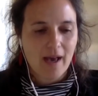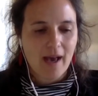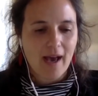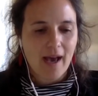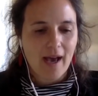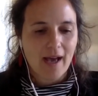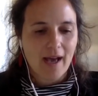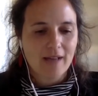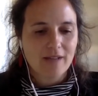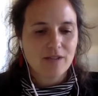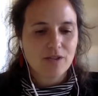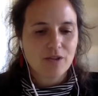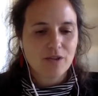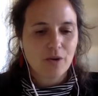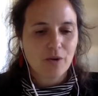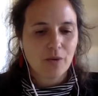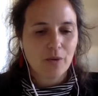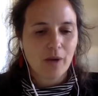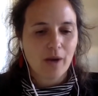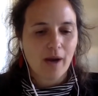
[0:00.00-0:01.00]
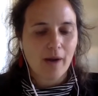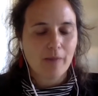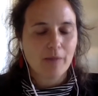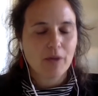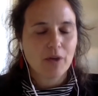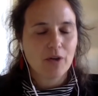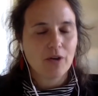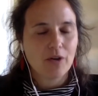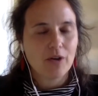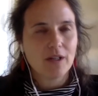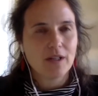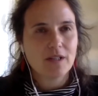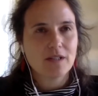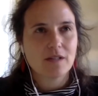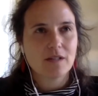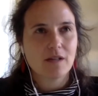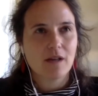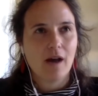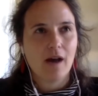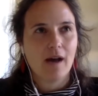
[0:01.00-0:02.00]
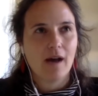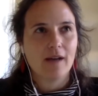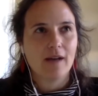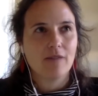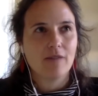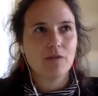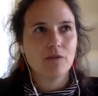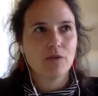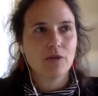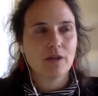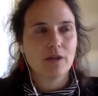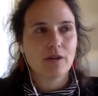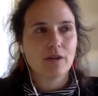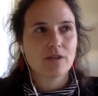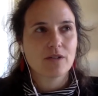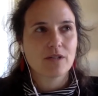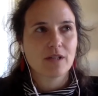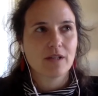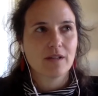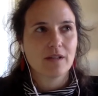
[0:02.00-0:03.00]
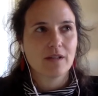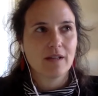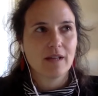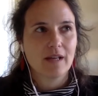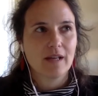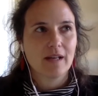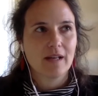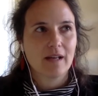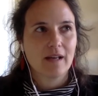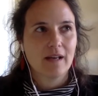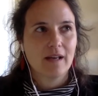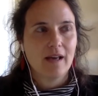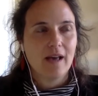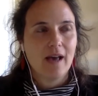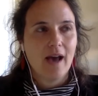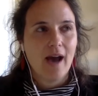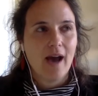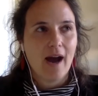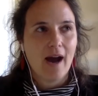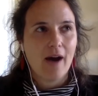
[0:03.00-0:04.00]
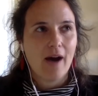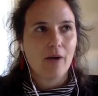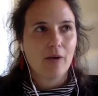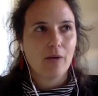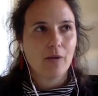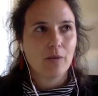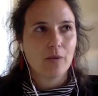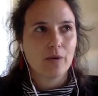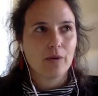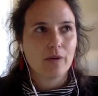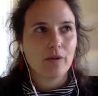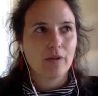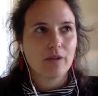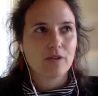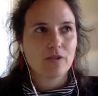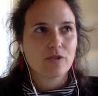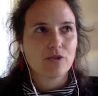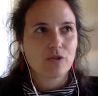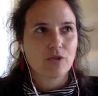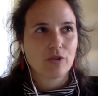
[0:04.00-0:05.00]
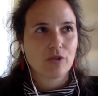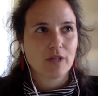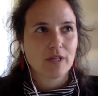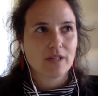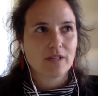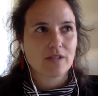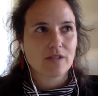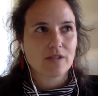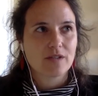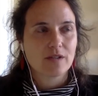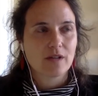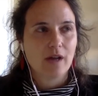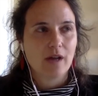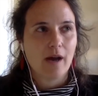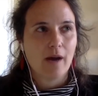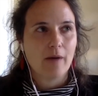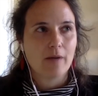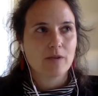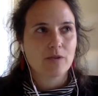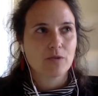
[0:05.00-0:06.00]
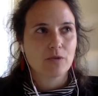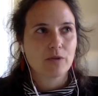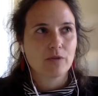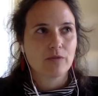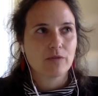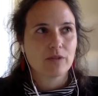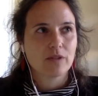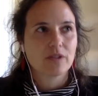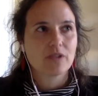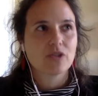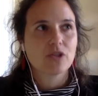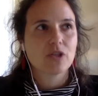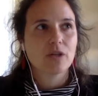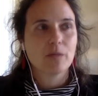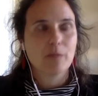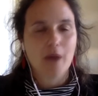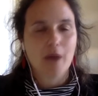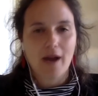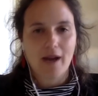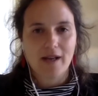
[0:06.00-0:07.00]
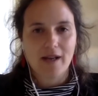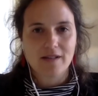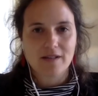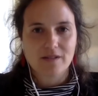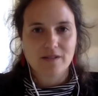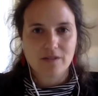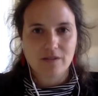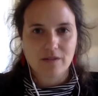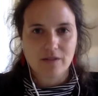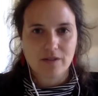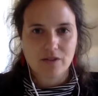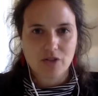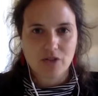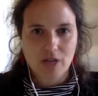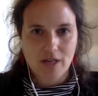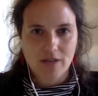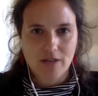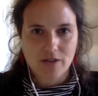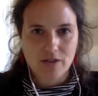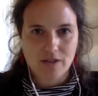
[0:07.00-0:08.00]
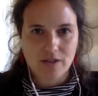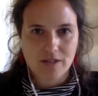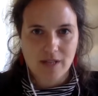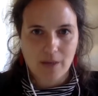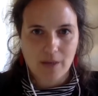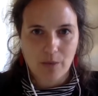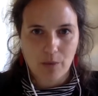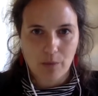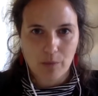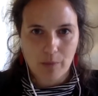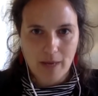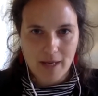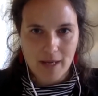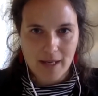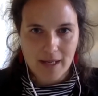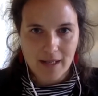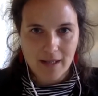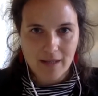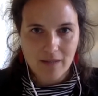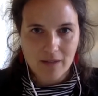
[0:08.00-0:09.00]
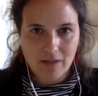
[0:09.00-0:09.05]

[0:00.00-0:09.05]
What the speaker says: And so I'm curious if you can articulate how the jurists sort of legitimized the changes they were making.